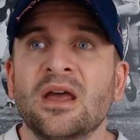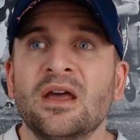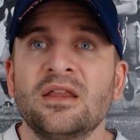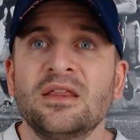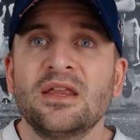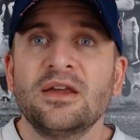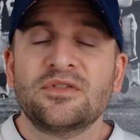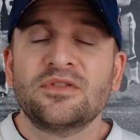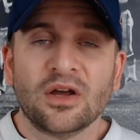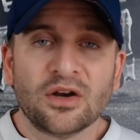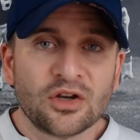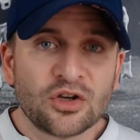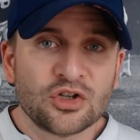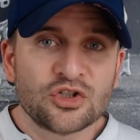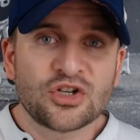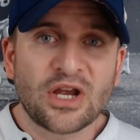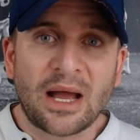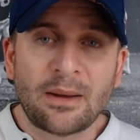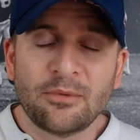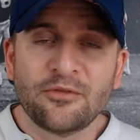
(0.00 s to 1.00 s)
They've done a good
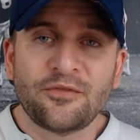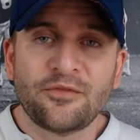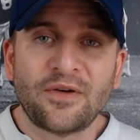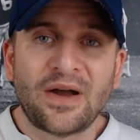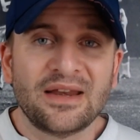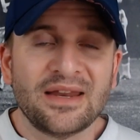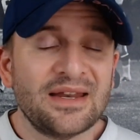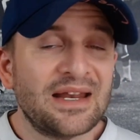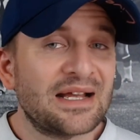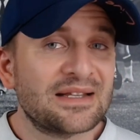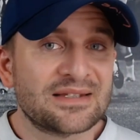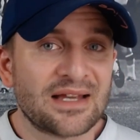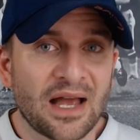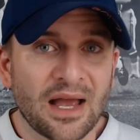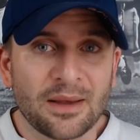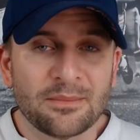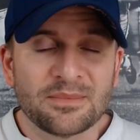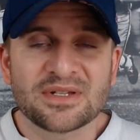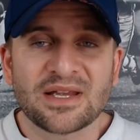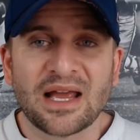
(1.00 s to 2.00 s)
job of finding at
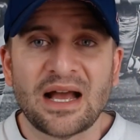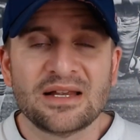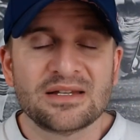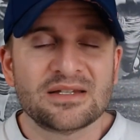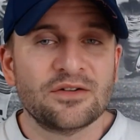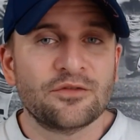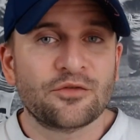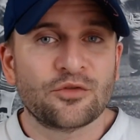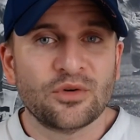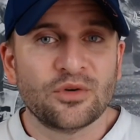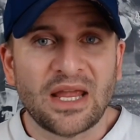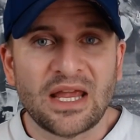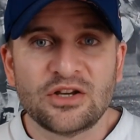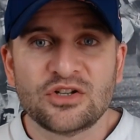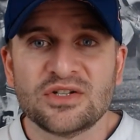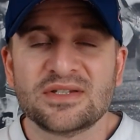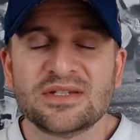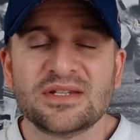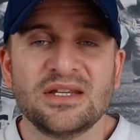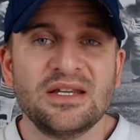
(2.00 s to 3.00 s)
times guys in free
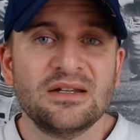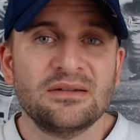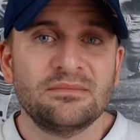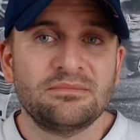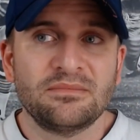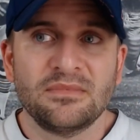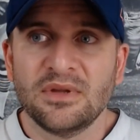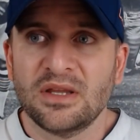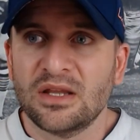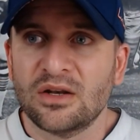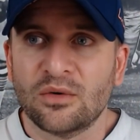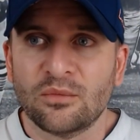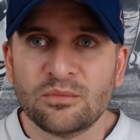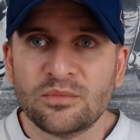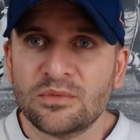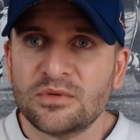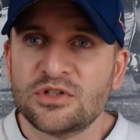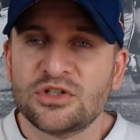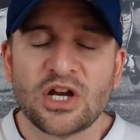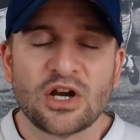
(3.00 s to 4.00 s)
agency. You know,
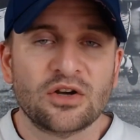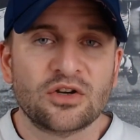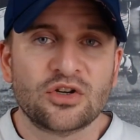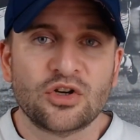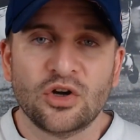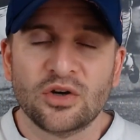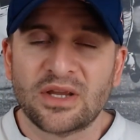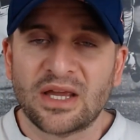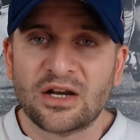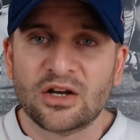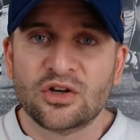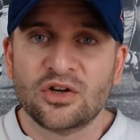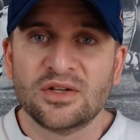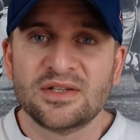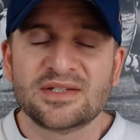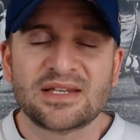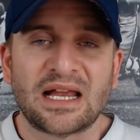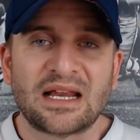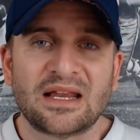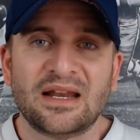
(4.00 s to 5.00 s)
Jared Cook had a
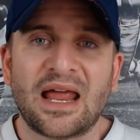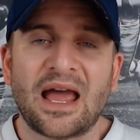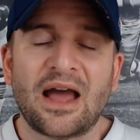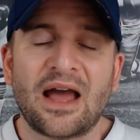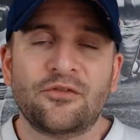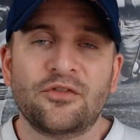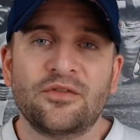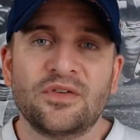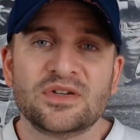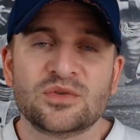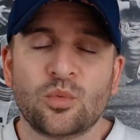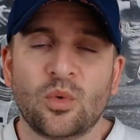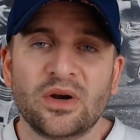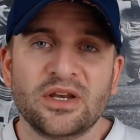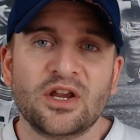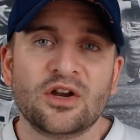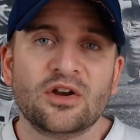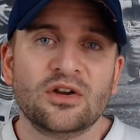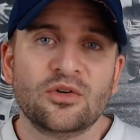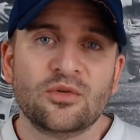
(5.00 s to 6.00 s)
good second half of his one
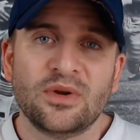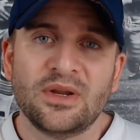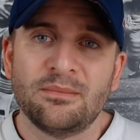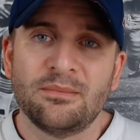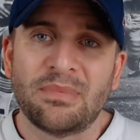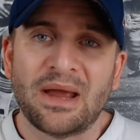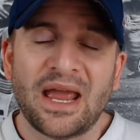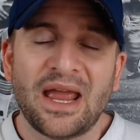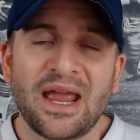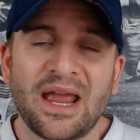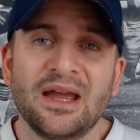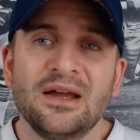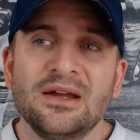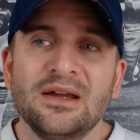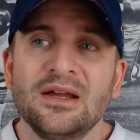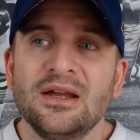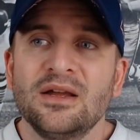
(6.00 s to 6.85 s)
year in Green Bay.